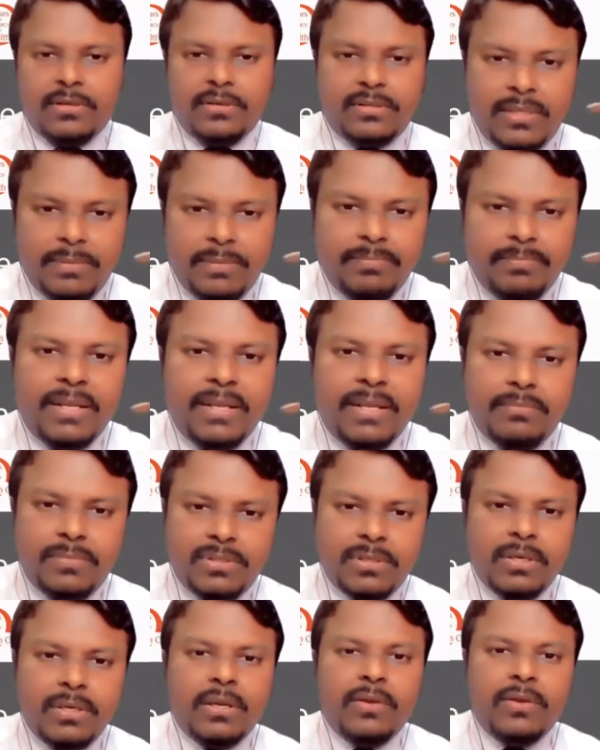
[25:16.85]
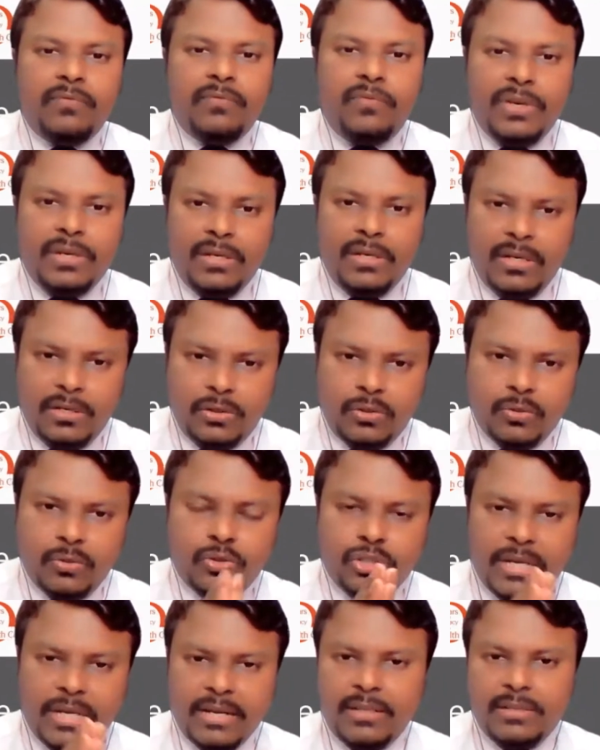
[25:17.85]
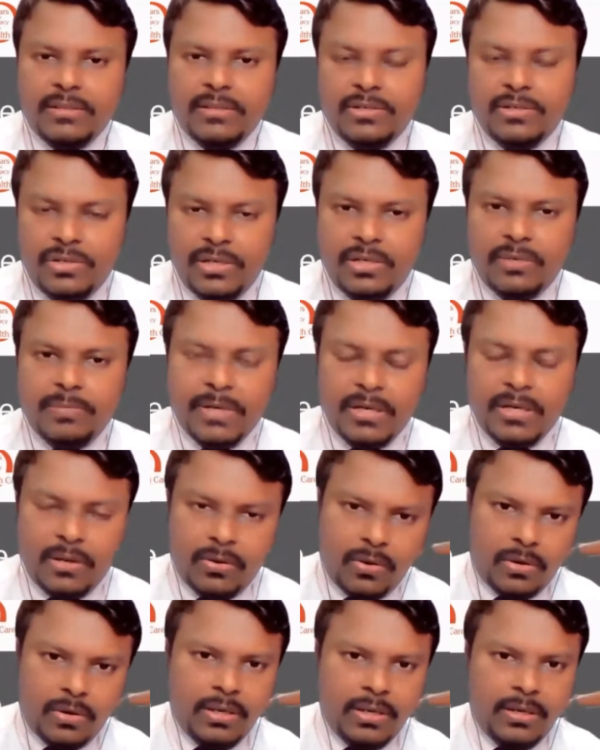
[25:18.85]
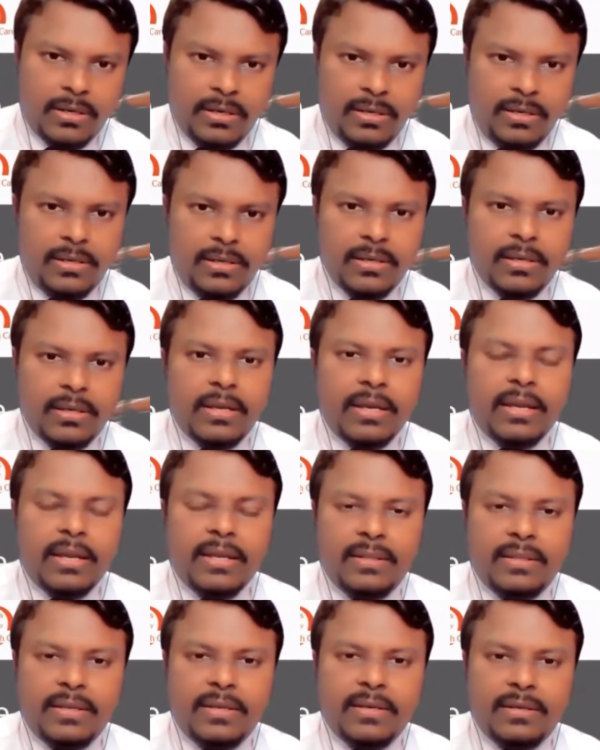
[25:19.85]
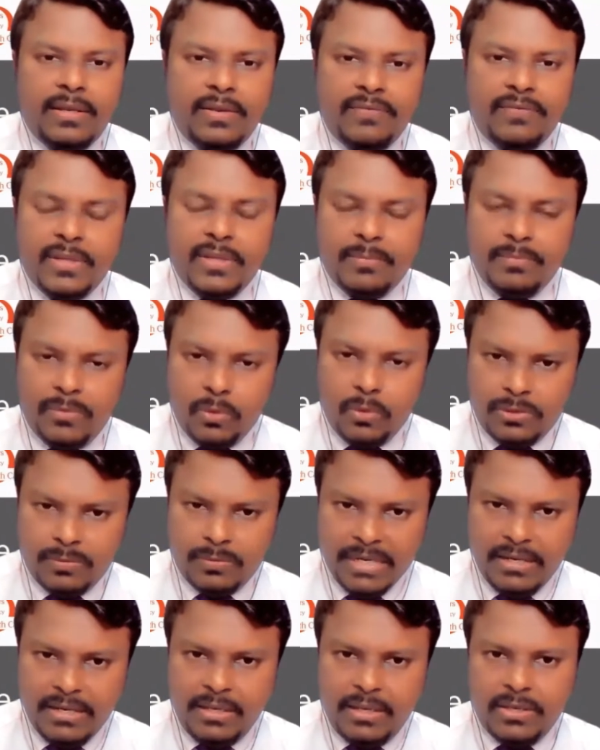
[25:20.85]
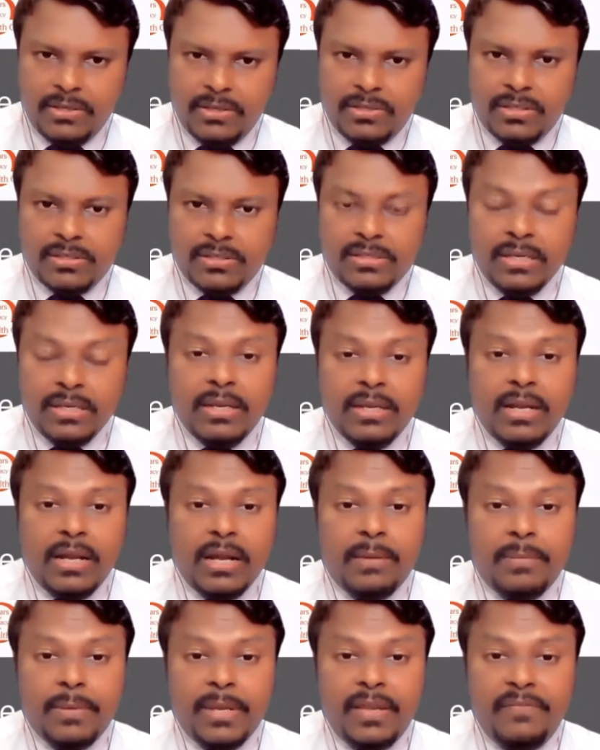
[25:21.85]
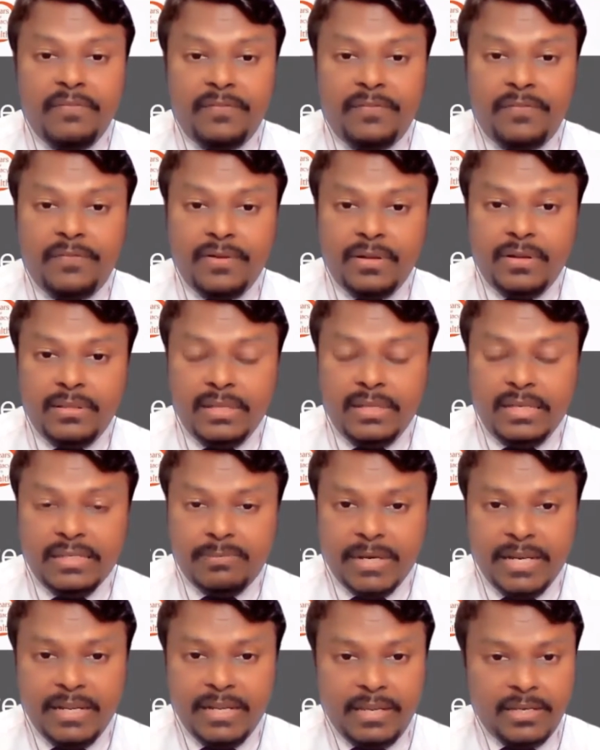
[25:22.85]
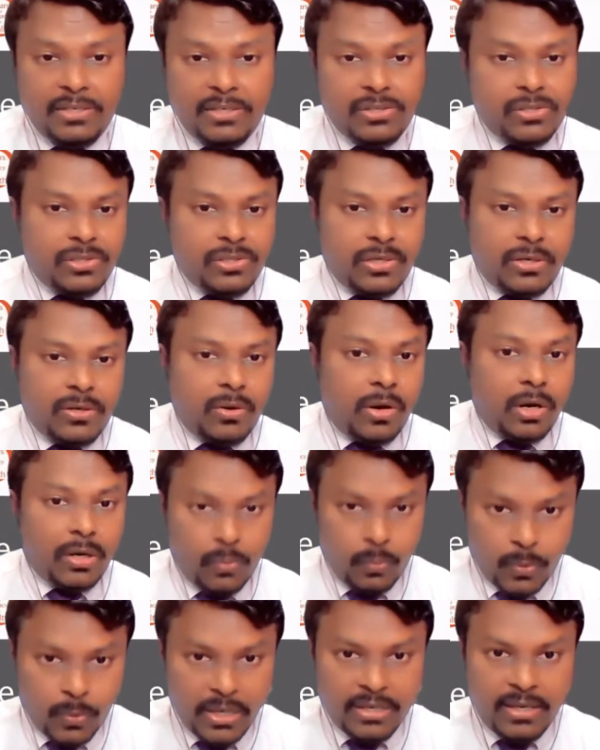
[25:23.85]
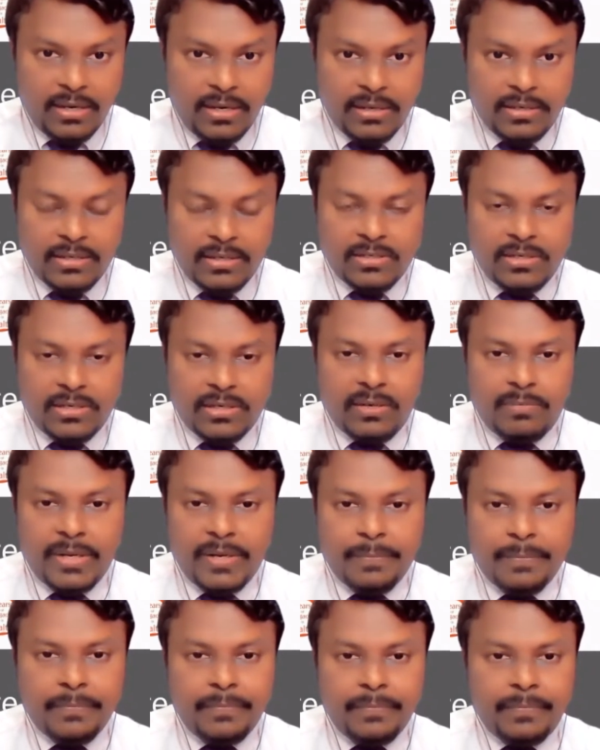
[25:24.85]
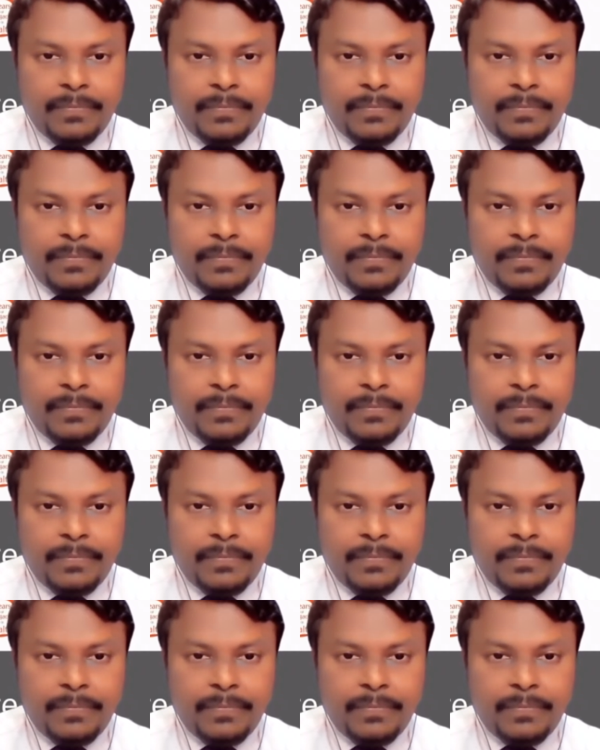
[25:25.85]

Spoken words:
symptoms, we need to channel the treatment accordingly and then give them those medications. If these medications are not working in a gentleman,